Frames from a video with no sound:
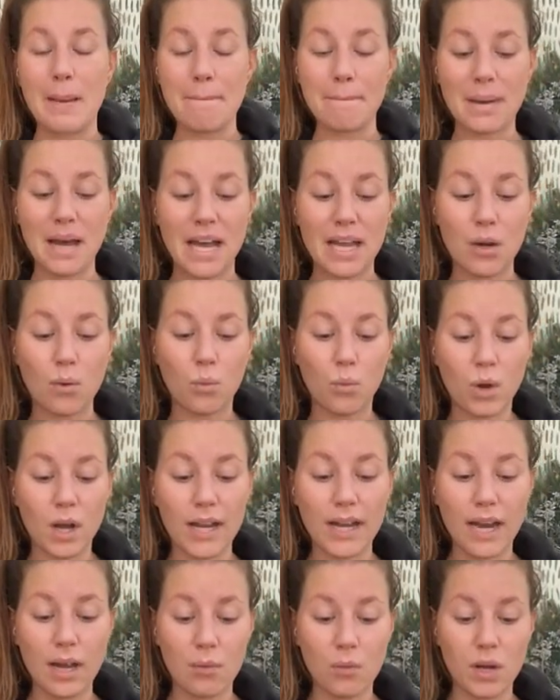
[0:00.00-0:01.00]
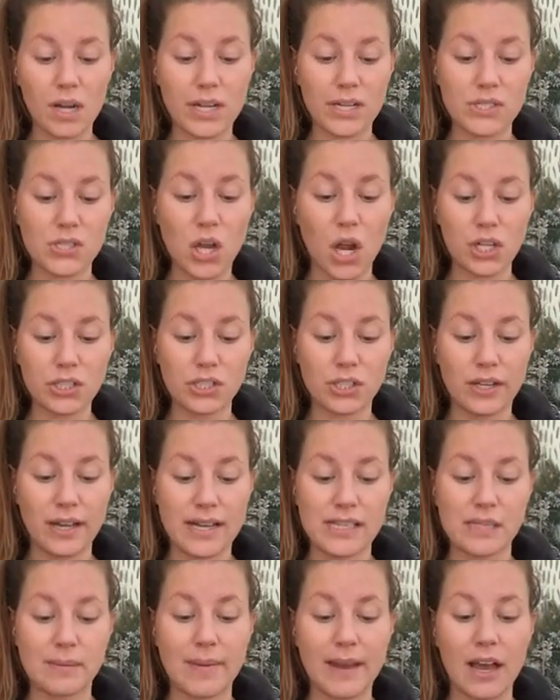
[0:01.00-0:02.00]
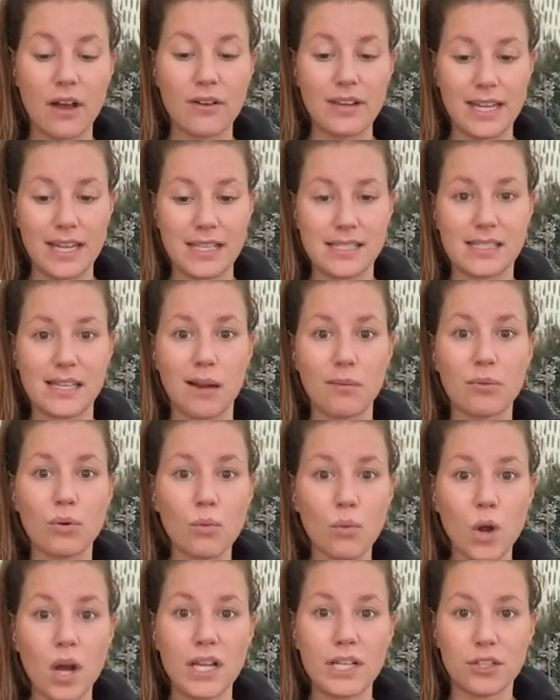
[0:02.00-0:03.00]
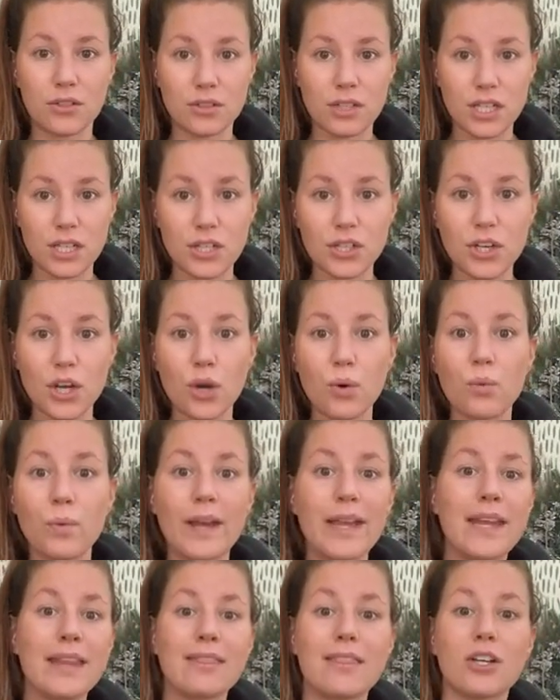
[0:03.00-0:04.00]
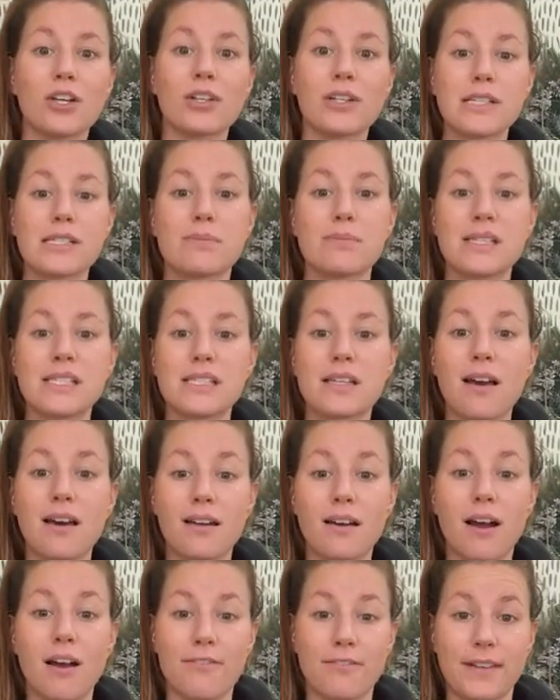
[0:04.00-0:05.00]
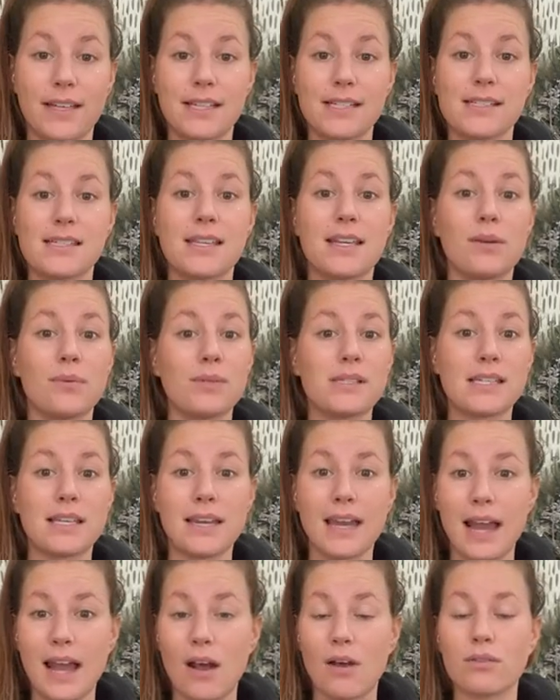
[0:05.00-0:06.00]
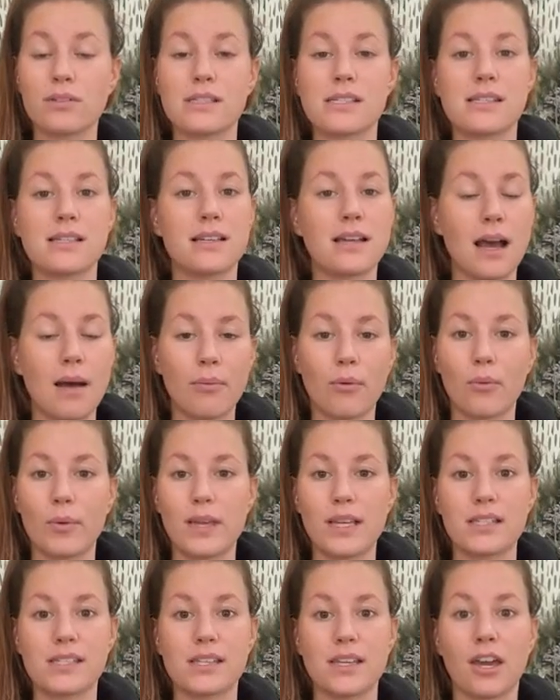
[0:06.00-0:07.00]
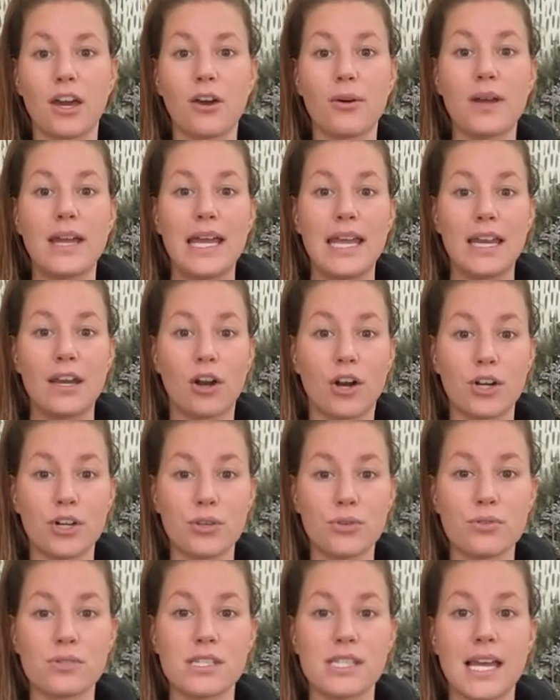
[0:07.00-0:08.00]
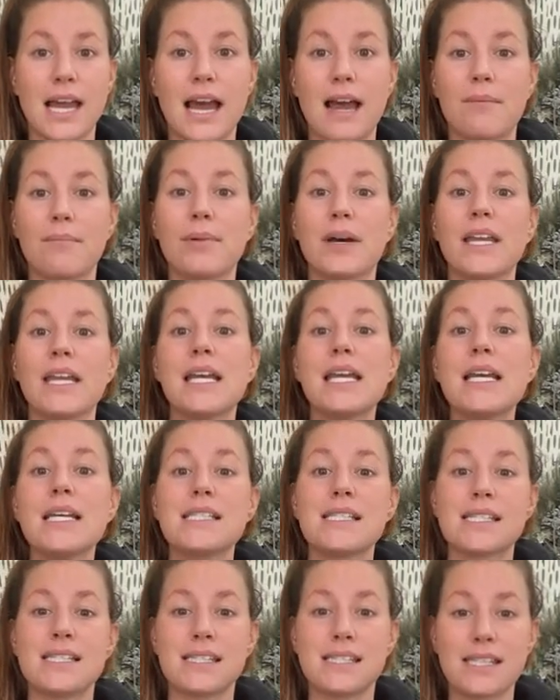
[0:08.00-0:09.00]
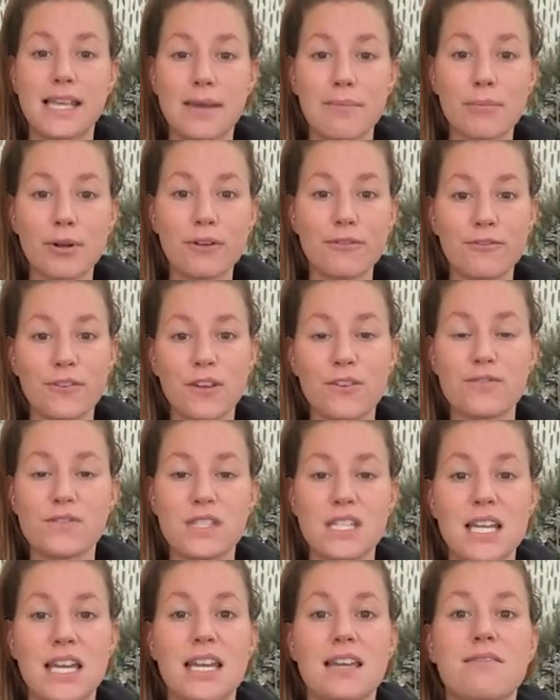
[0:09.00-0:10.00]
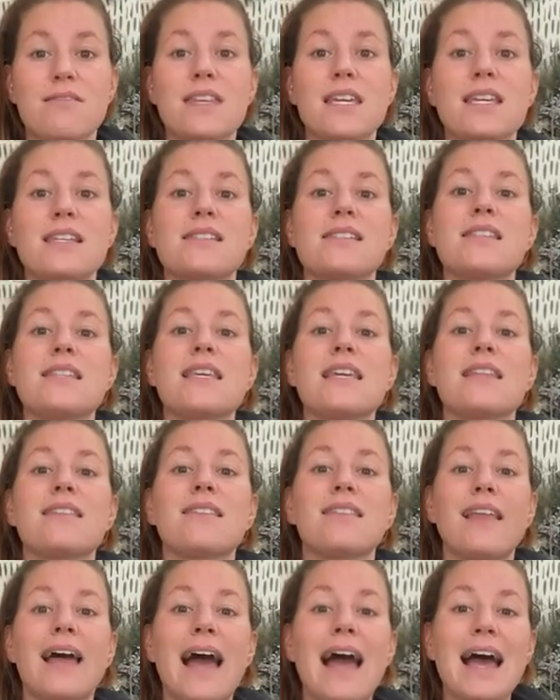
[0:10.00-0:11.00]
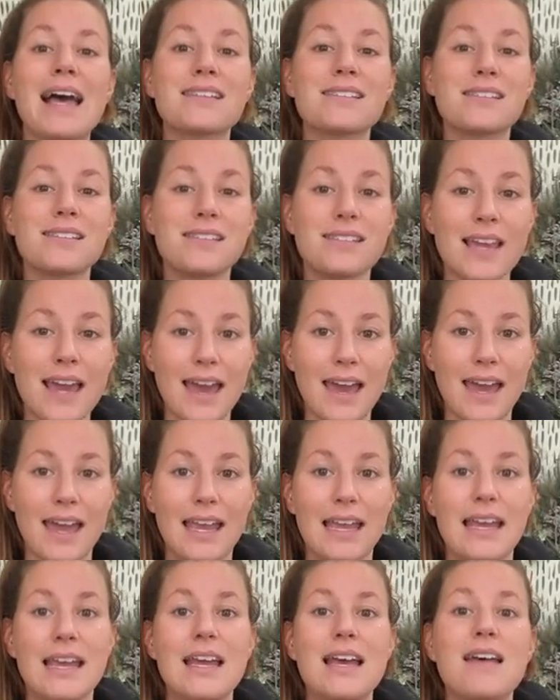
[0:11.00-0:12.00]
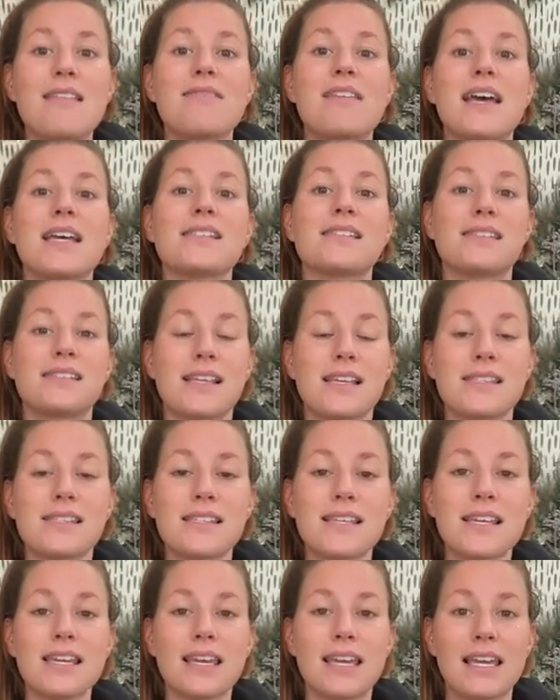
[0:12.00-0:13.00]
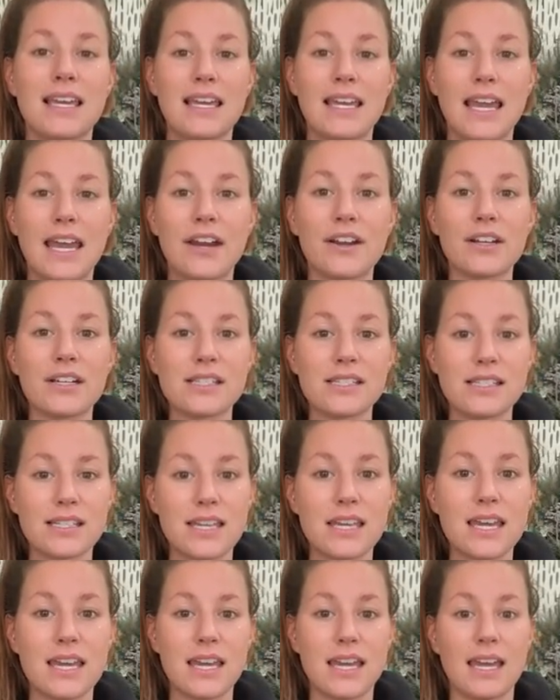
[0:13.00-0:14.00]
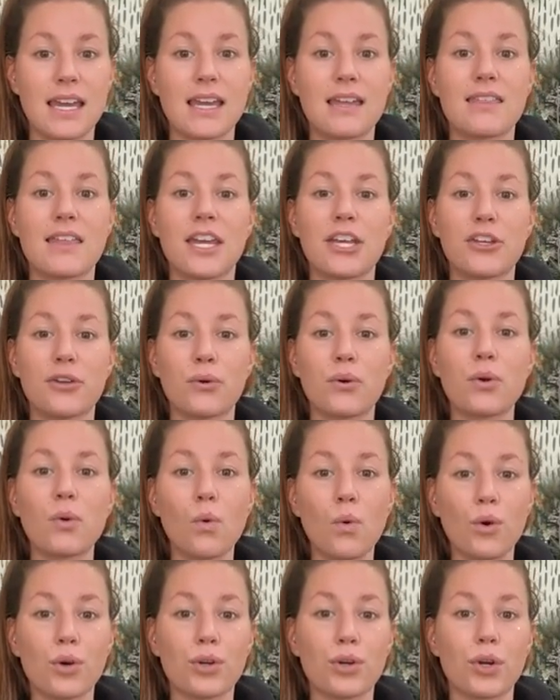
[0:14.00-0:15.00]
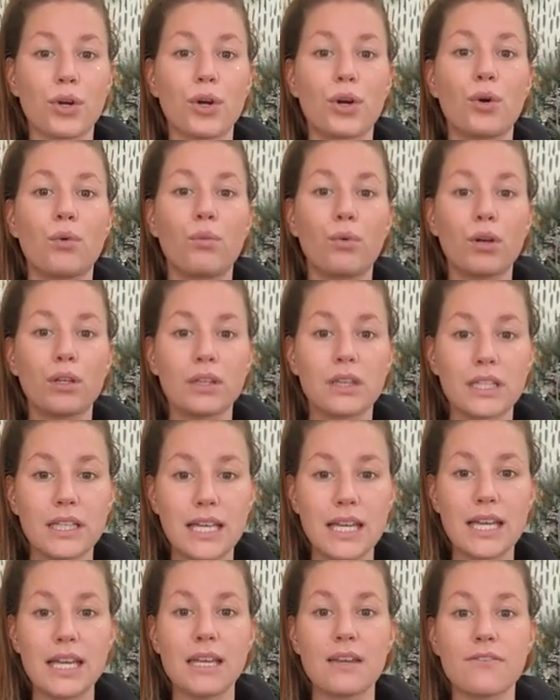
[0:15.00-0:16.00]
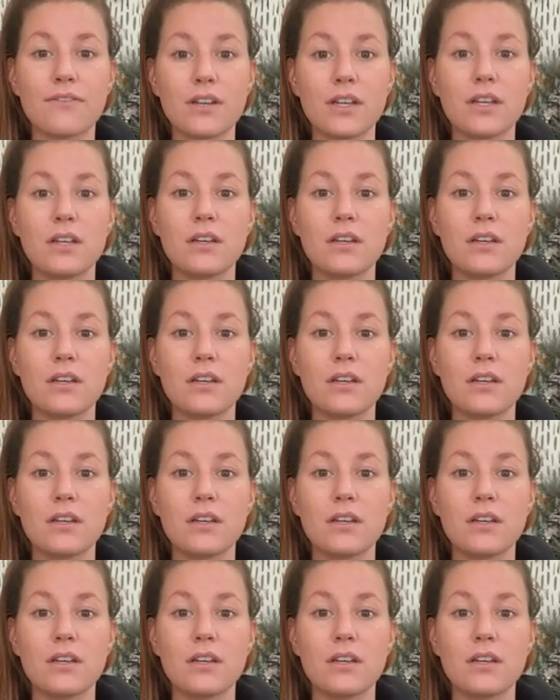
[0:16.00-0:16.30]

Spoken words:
But what I wanted to talk to you guys about is, number one, you need to know when the Christmas cutoff is. It was announced a couple weeks ago in our news tab, but December 15th is the last day that Scentsy can guarantee that your order will leave.